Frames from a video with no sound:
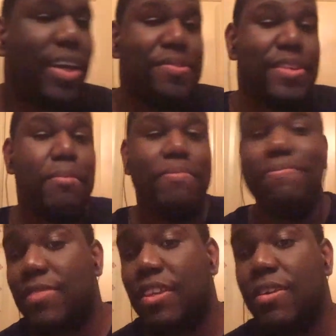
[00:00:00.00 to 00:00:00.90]
ASAP.
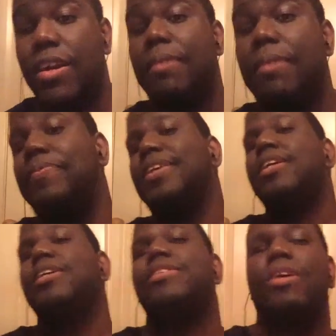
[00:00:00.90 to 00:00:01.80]
All right.
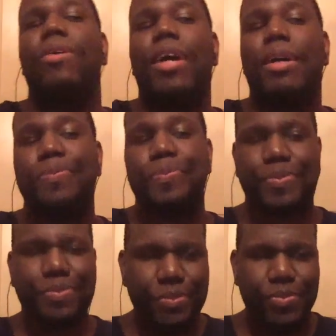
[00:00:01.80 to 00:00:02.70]
So,
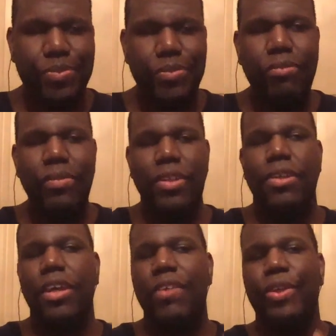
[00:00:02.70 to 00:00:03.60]

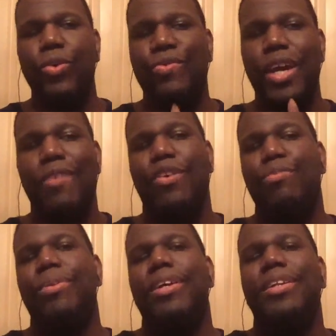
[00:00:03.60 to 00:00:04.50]
if you have ever
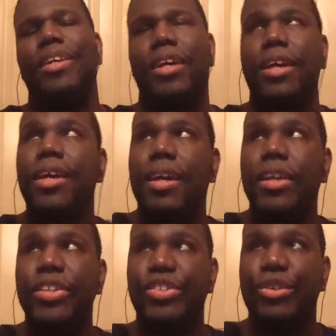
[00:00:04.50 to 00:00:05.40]
been
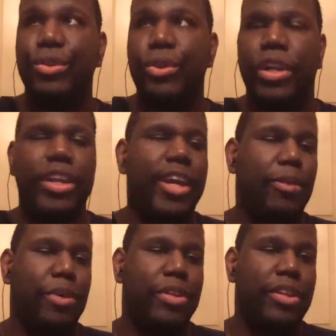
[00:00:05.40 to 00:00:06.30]
into
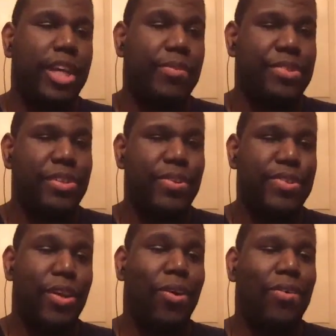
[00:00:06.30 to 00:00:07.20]
Negima, the Negima series
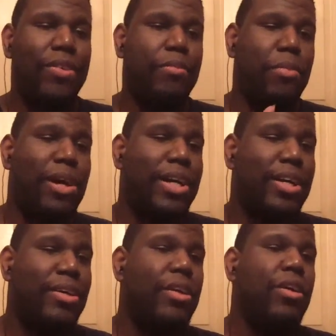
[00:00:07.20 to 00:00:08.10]
at all, manga,